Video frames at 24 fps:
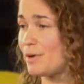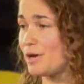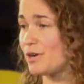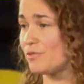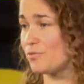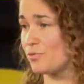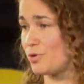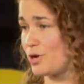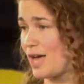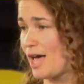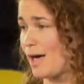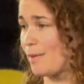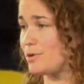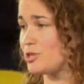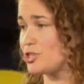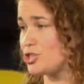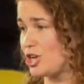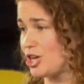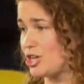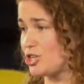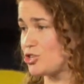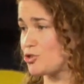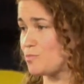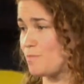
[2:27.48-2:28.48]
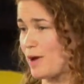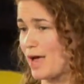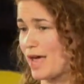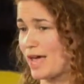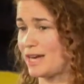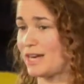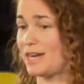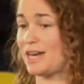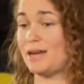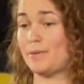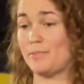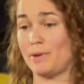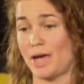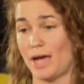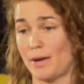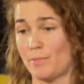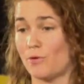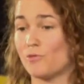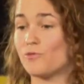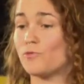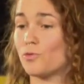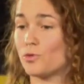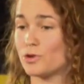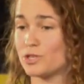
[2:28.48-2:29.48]
out of rehab a changed man, and he became
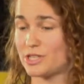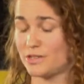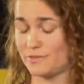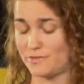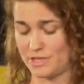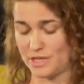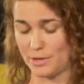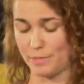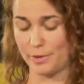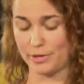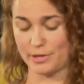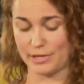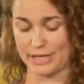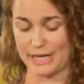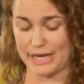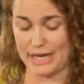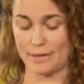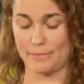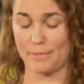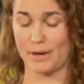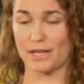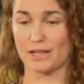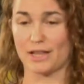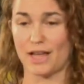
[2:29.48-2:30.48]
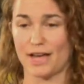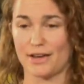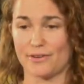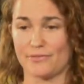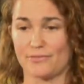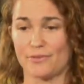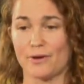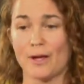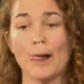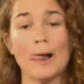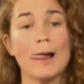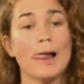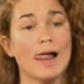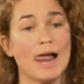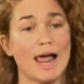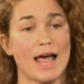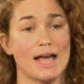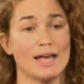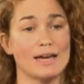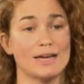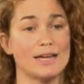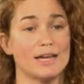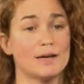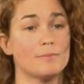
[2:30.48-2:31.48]
a force of stability in my life.
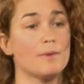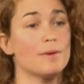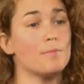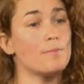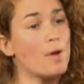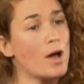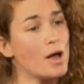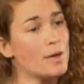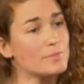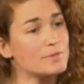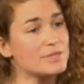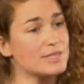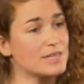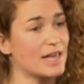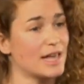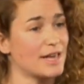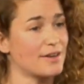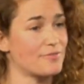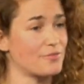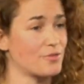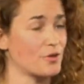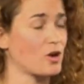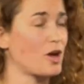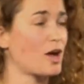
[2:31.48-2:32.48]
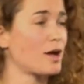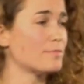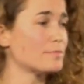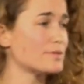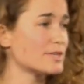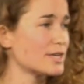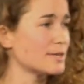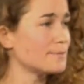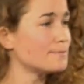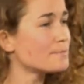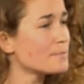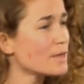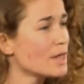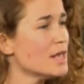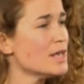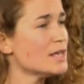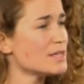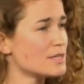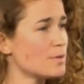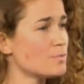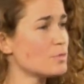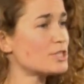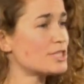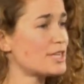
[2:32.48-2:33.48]
And in my mom's life, there comes a
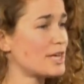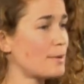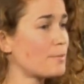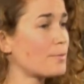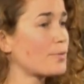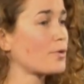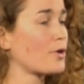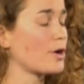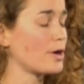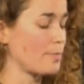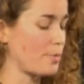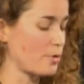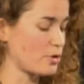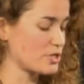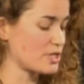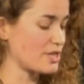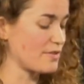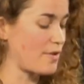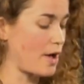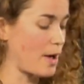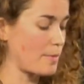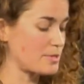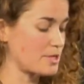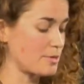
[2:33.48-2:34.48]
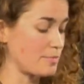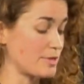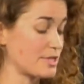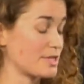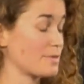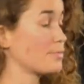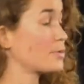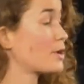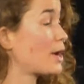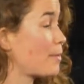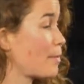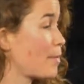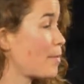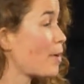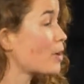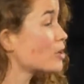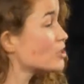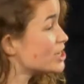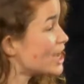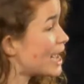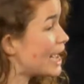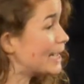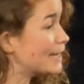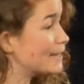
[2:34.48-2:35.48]
somewhat temporary burst of optimism when I'm
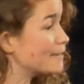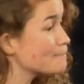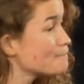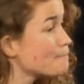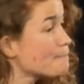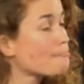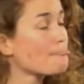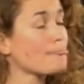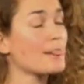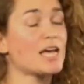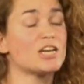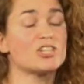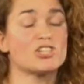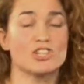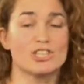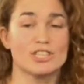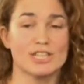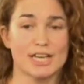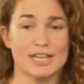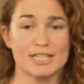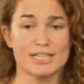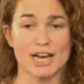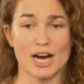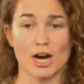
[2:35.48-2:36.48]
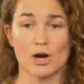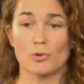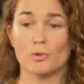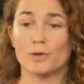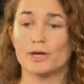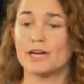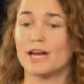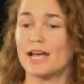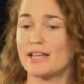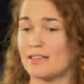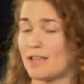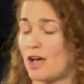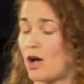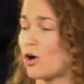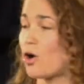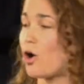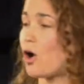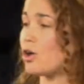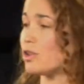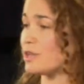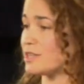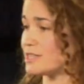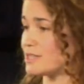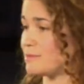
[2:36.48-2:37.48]
about 10. She's kicked heroin and the
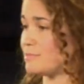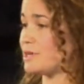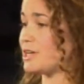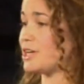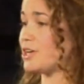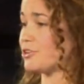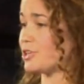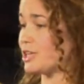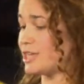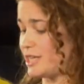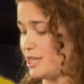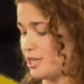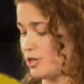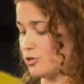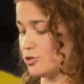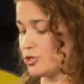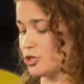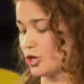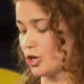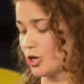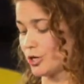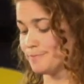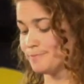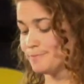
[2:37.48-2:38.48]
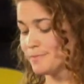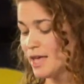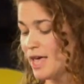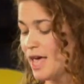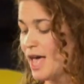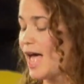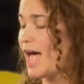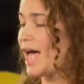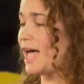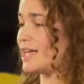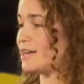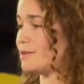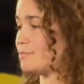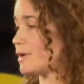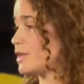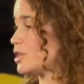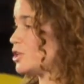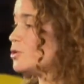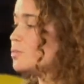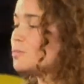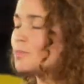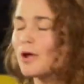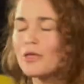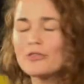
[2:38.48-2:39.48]
alcoholism that nearly killed her. And my
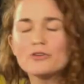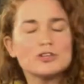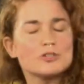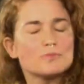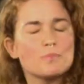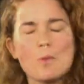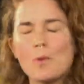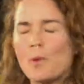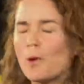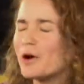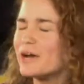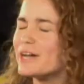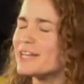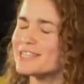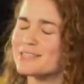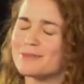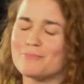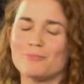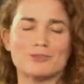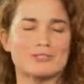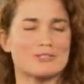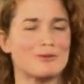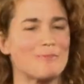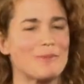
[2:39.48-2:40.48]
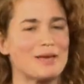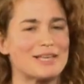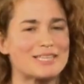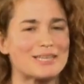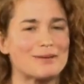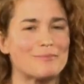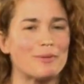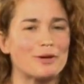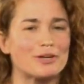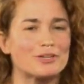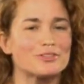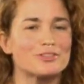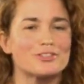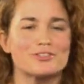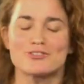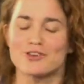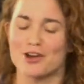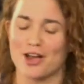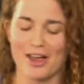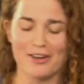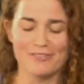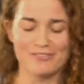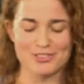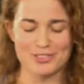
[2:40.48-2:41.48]
little brother is born. He's the most amazing bundle of joy
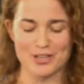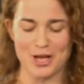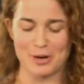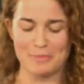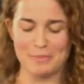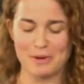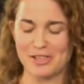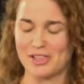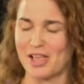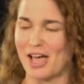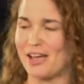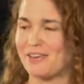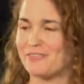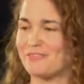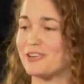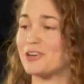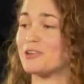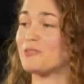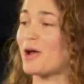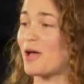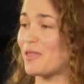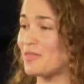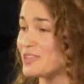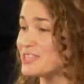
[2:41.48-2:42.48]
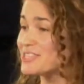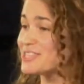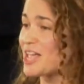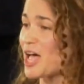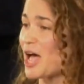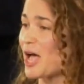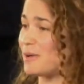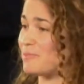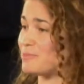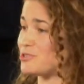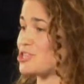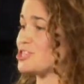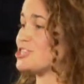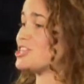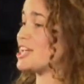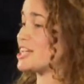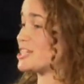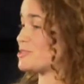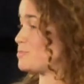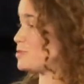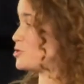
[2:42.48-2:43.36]
I ever saw in my life. And around this time, she takes